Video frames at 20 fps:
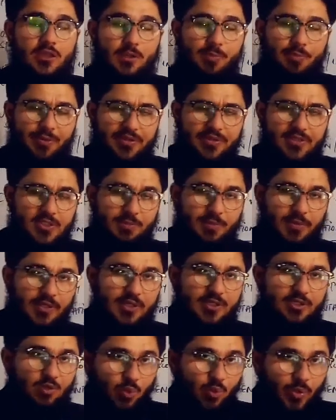The
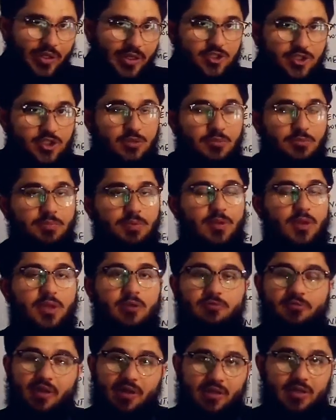principle is very simple
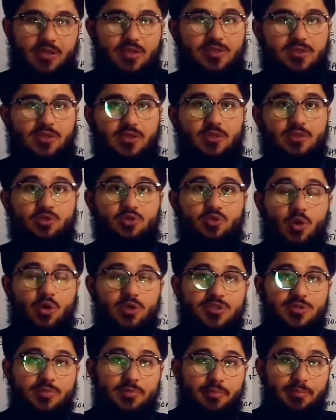and very easy.
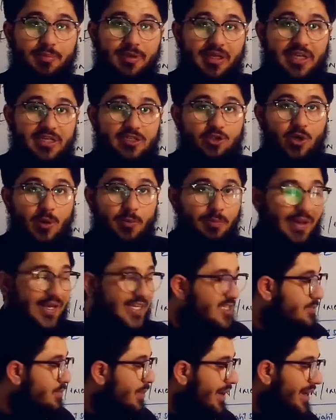Don't make it
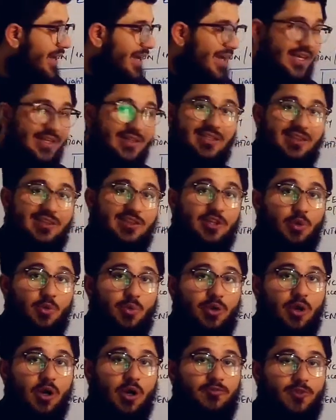complex by adding the
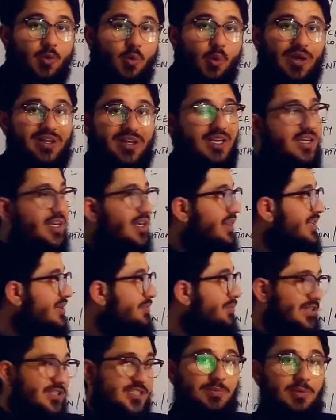theory of the working in
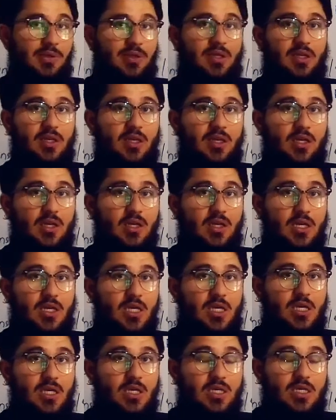the principle.
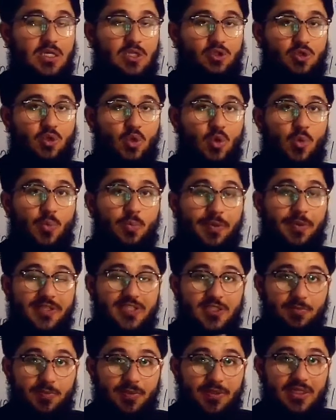So
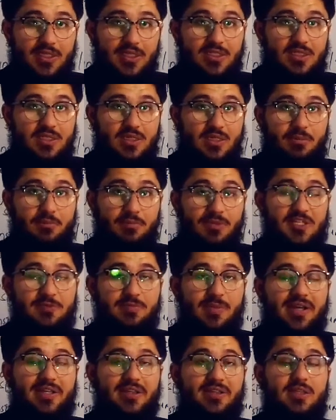principle is
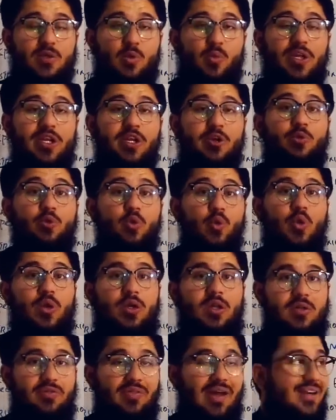meant by the very
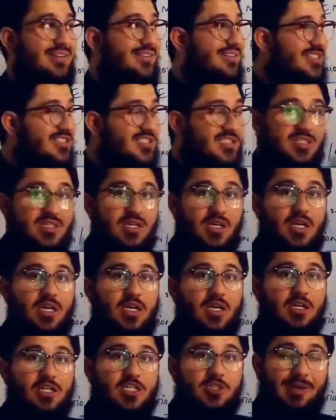rule that this
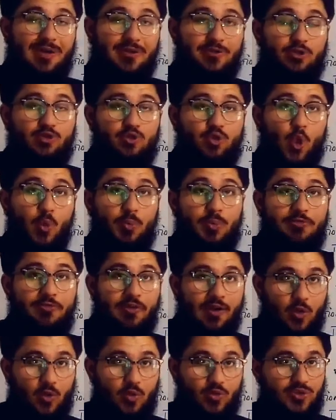spectroscopy
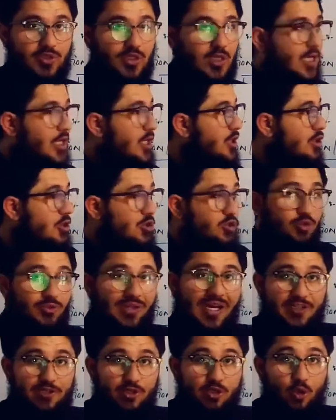follows. So
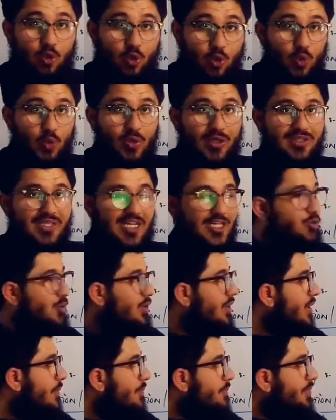that rule is
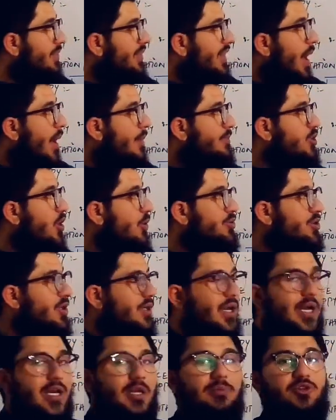actually the
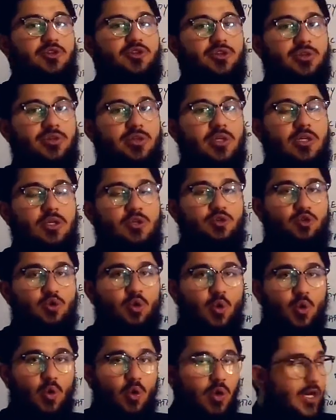absorption and emission.
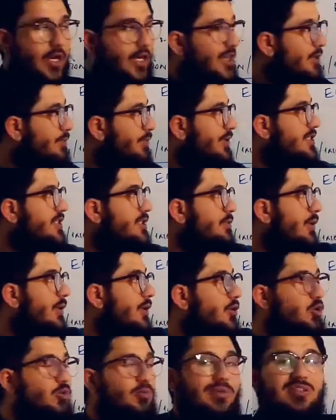So in the
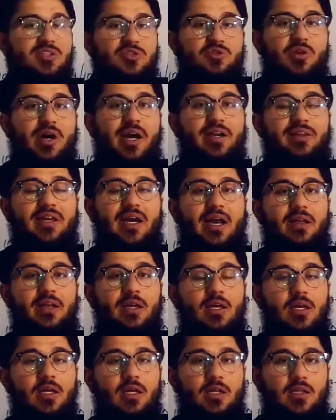principle, you must try
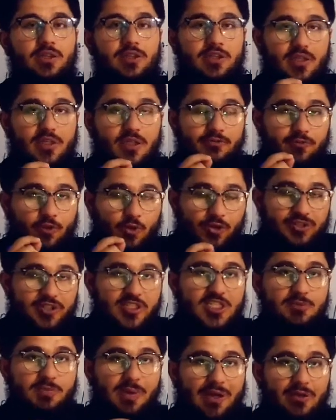that the fluorescence